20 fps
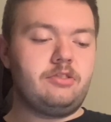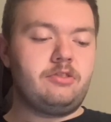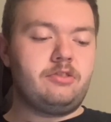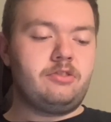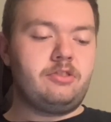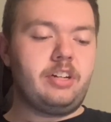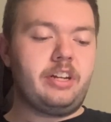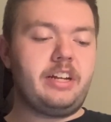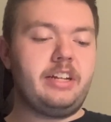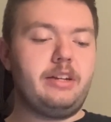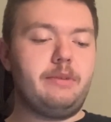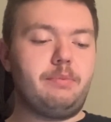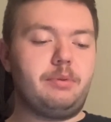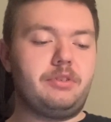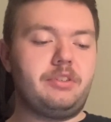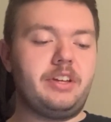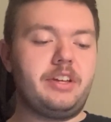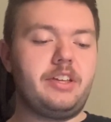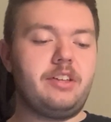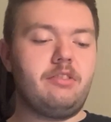Chicken in
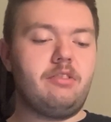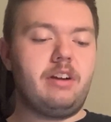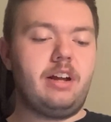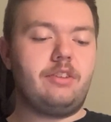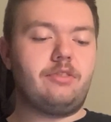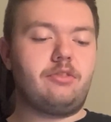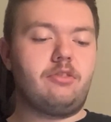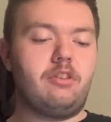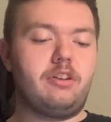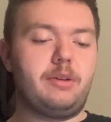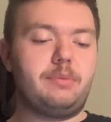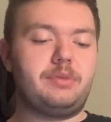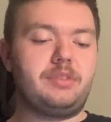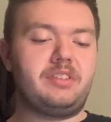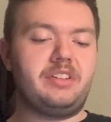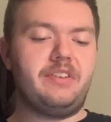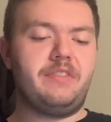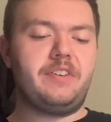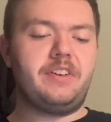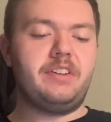particular has gone up
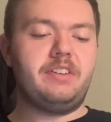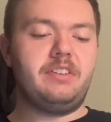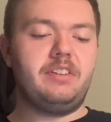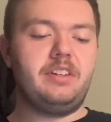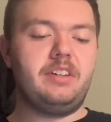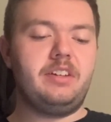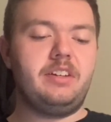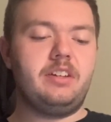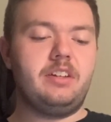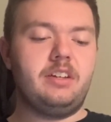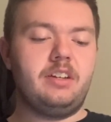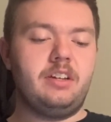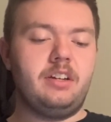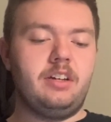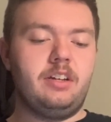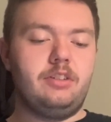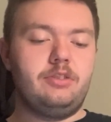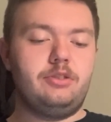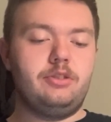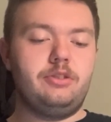significantly
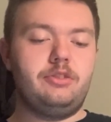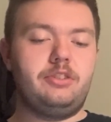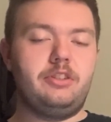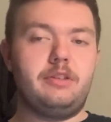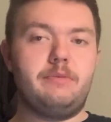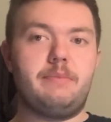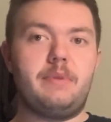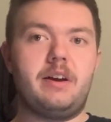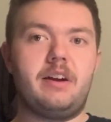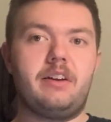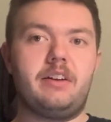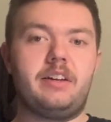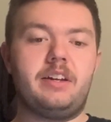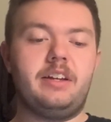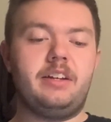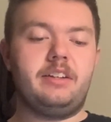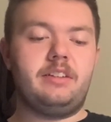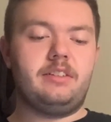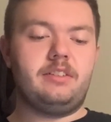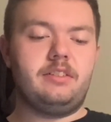due to the
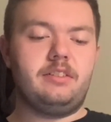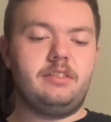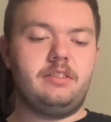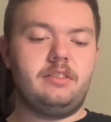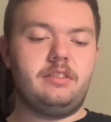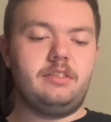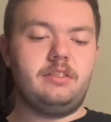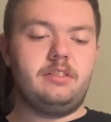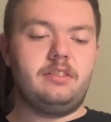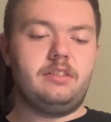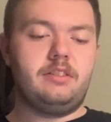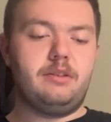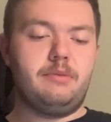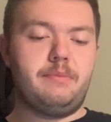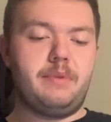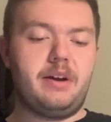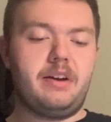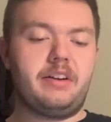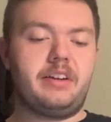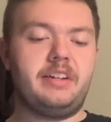
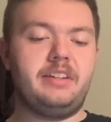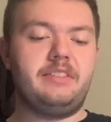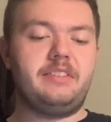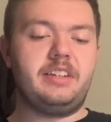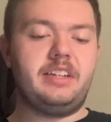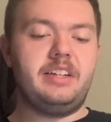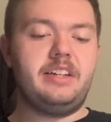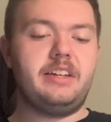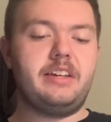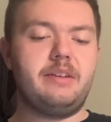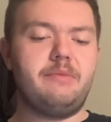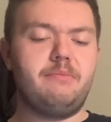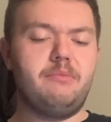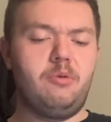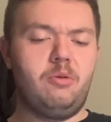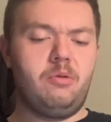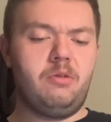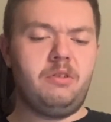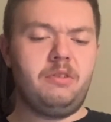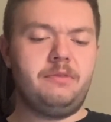Americans eating it
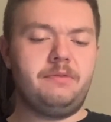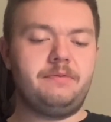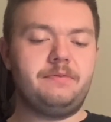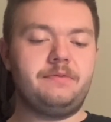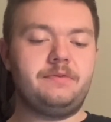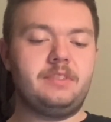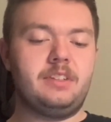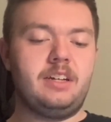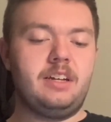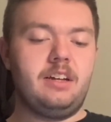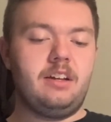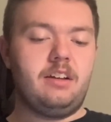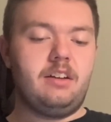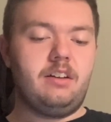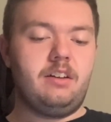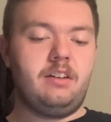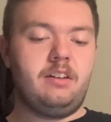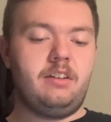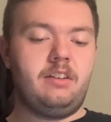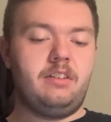more.
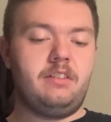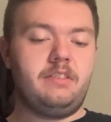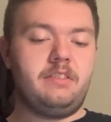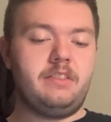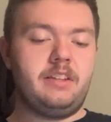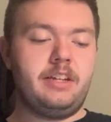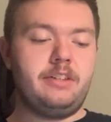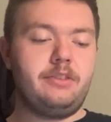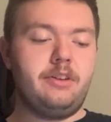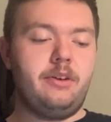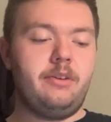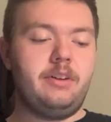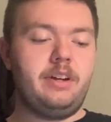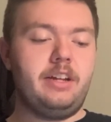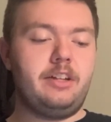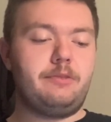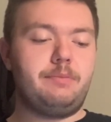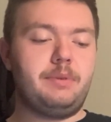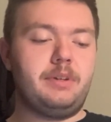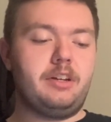They note
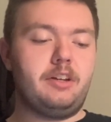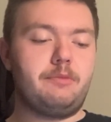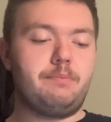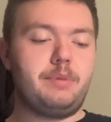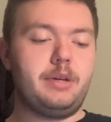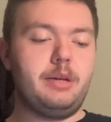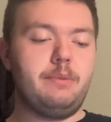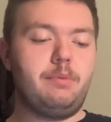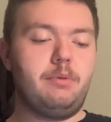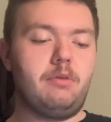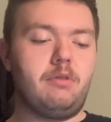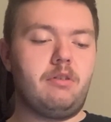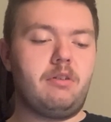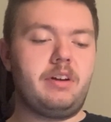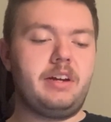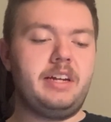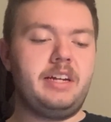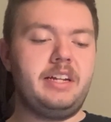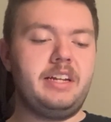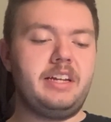it's because people are
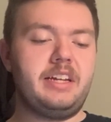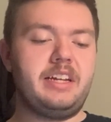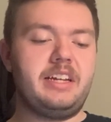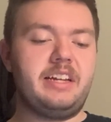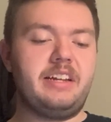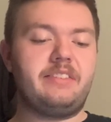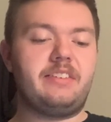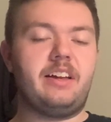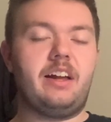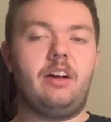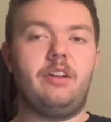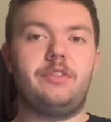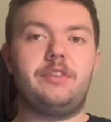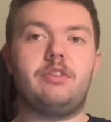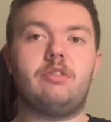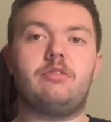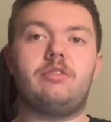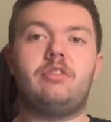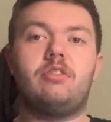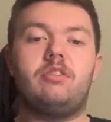eating it as a healthier
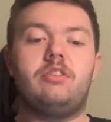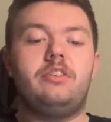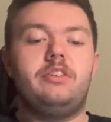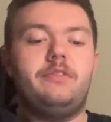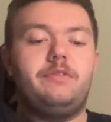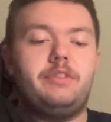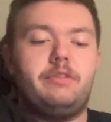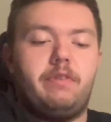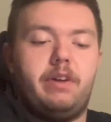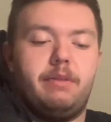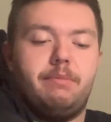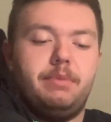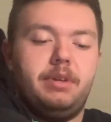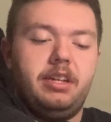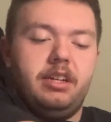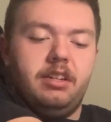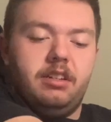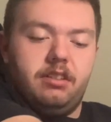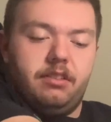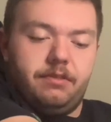alternative to red
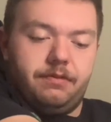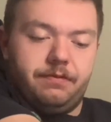meat.